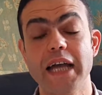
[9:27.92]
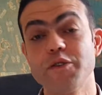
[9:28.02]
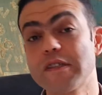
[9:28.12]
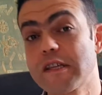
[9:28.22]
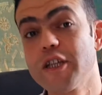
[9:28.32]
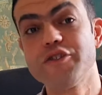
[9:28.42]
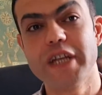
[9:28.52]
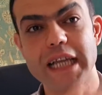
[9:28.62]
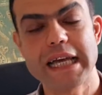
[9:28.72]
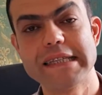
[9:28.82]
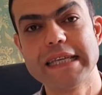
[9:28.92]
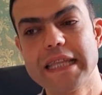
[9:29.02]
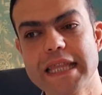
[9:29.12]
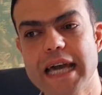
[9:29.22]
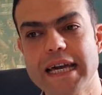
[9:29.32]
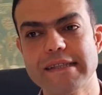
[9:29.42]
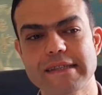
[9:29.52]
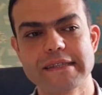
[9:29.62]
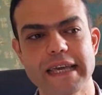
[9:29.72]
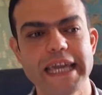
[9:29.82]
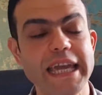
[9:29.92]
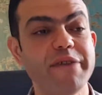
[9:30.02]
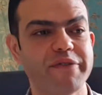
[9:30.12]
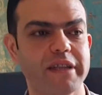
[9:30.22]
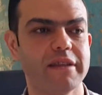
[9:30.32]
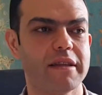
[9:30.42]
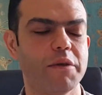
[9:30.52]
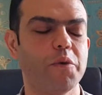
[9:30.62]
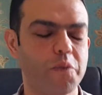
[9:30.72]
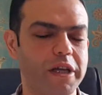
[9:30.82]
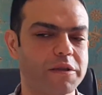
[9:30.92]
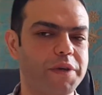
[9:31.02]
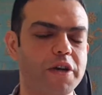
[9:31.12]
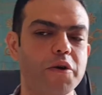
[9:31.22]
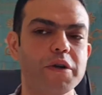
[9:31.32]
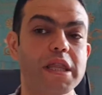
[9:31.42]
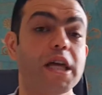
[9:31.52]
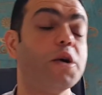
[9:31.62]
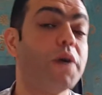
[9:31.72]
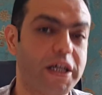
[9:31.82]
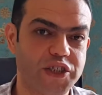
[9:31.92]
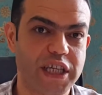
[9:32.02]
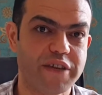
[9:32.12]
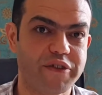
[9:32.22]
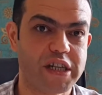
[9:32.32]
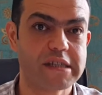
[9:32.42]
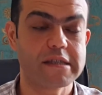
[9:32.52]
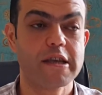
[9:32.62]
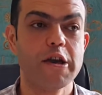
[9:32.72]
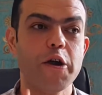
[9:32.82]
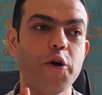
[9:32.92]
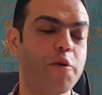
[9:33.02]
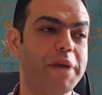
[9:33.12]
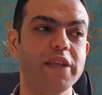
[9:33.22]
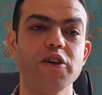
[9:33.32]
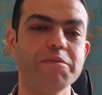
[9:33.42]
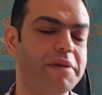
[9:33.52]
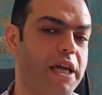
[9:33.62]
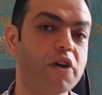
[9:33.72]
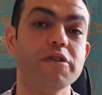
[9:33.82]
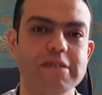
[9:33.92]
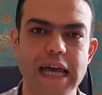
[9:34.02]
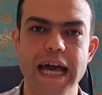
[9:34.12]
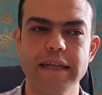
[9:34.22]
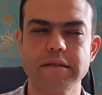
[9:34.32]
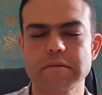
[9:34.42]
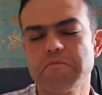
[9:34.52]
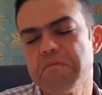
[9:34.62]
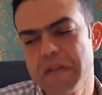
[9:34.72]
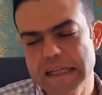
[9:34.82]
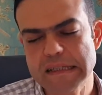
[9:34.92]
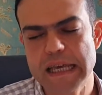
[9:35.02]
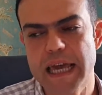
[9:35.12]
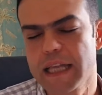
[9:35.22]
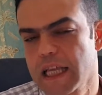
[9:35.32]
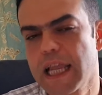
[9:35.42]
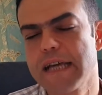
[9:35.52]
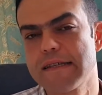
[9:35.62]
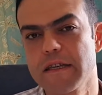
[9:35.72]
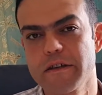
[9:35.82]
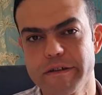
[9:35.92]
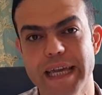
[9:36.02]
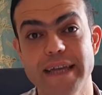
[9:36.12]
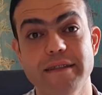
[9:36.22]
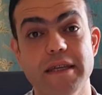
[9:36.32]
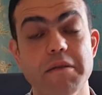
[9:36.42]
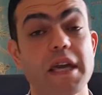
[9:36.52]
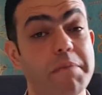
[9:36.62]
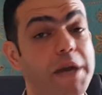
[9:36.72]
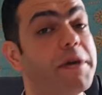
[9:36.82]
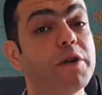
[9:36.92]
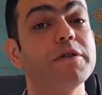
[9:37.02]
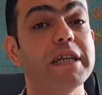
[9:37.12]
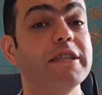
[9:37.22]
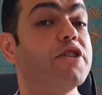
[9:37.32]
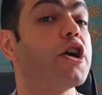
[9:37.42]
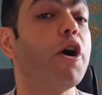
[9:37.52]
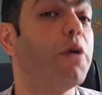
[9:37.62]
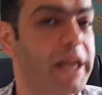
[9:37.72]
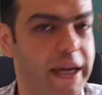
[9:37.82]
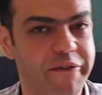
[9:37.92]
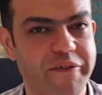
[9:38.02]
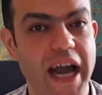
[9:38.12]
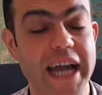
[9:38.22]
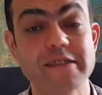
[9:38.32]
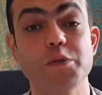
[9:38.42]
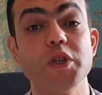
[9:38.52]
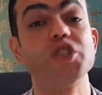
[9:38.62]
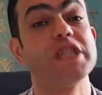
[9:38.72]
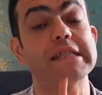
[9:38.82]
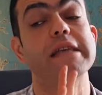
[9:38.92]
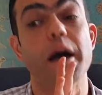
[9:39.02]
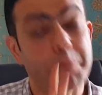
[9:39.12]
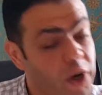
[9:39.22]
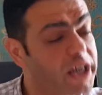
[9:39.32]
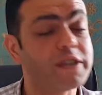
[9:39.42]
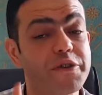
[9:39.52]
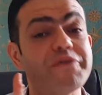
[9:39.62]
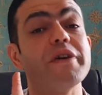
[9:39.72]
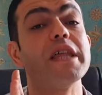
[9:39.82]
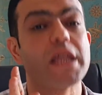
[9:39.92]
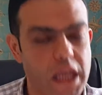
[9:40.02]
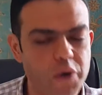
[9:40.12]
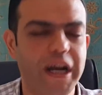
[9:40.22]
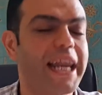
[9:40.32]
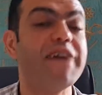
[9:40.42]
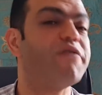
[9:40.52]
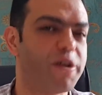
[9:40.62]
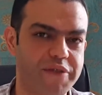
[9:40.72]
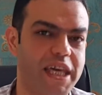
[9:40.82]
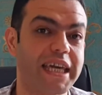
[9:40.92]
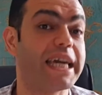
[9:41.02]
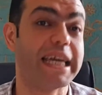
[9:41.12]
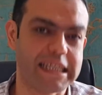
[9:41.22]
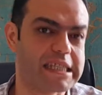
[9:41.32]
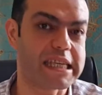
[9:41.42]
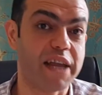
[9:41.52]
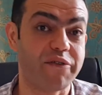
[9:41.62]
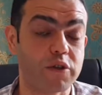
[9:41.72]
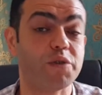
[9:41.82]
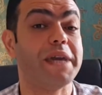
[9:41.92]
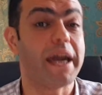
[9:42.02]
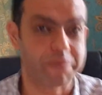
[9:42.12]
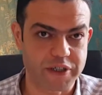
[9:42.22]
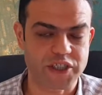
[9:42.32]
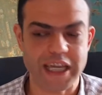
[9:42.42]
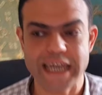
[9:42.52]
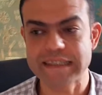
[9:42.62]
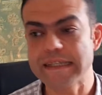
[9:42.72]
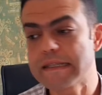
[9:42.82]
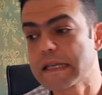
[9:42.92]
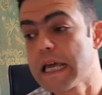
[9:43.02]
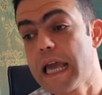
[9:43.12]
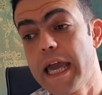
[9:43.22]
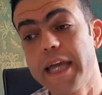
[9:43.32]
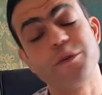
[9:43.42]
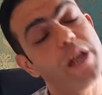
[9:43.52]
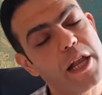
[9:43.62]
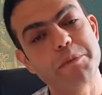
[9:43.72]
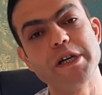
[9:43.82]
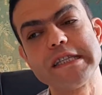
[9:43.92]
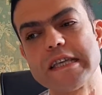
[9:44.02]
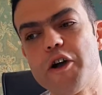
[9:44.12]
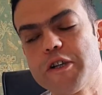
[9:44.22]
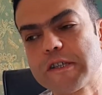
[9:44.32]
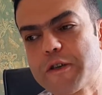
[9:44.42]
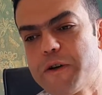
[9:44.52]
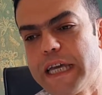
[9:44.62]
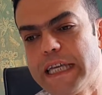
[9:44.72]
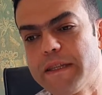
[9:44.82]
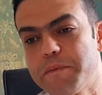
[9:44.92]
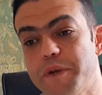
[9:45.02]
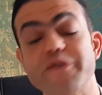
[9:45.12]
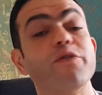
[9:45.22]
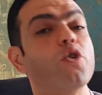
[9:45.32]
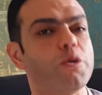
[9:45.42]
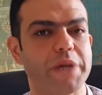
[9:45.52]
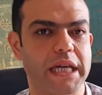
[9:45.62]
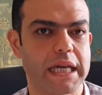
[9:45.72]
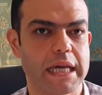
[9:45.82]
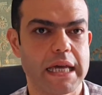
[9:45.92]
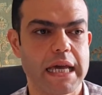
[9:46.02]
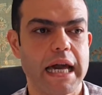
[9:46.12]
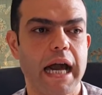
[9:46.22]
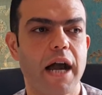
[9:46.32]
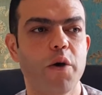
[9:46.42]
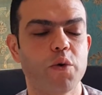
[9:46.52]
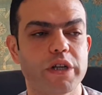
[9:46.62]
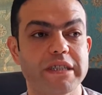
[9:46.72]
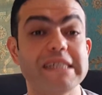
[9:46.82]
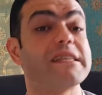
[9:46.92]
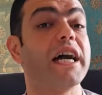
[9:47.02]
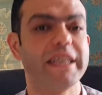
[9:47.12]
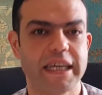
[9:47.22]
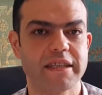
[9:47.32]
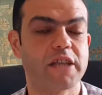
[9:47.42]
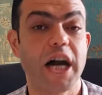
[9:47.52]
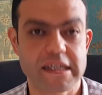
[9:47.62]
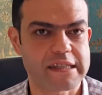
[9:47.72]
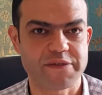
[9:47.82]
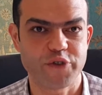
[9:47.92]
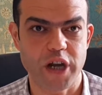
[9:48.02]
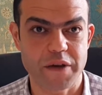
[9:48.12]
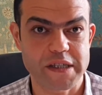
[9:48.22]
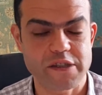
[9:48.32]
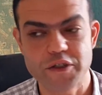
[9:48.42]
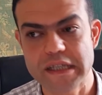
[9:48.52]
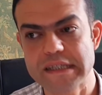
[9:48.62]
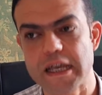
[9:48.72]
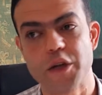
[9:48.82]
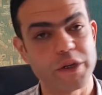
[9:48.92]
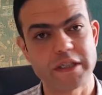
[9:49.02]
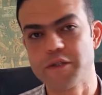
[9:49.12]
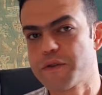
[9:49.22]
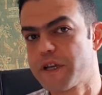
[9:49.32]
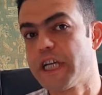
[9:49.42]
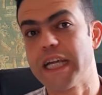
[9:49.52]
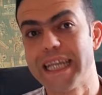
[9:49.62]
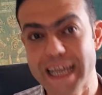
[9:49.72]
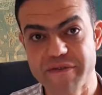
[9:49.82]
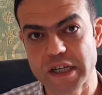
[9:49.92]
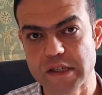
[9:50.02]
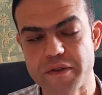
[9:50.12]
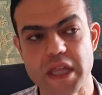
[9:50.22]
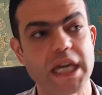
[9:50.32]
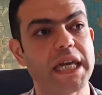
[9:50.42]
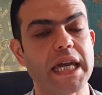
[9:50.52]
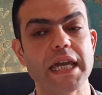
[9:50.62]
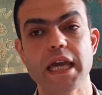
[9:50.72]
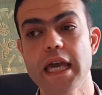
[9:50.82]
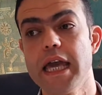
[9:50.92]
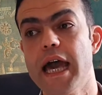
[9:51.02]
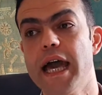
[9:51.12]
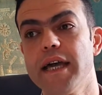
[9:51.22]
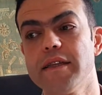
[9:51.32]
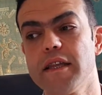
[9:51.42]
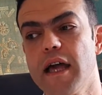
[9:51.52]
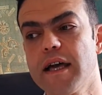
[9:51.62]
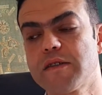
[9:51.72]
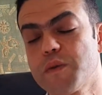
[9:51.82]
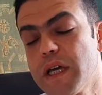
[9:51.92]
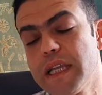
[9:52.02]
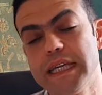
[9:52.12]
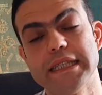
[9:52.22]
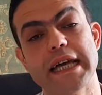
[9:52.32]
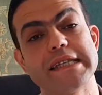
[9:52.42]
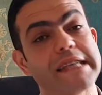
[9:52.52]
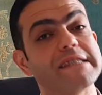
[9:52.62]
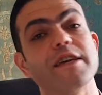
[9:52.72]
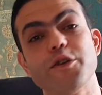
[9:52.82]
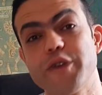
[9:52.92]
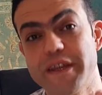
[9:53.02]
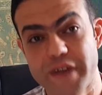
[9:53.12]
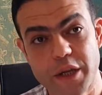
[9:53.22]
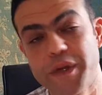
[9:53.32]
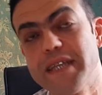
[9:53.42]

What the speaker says: And to start realizing that even what we call the low achievers, who may not be good at, let's say, analyzing, creating, they may be good in recalling facts, which is a part of, or a level of thinking in itself to be appreciated. It will help us also in performing our designing tasks for our students according to their levels of thinking. and as well in assessing or evaluating.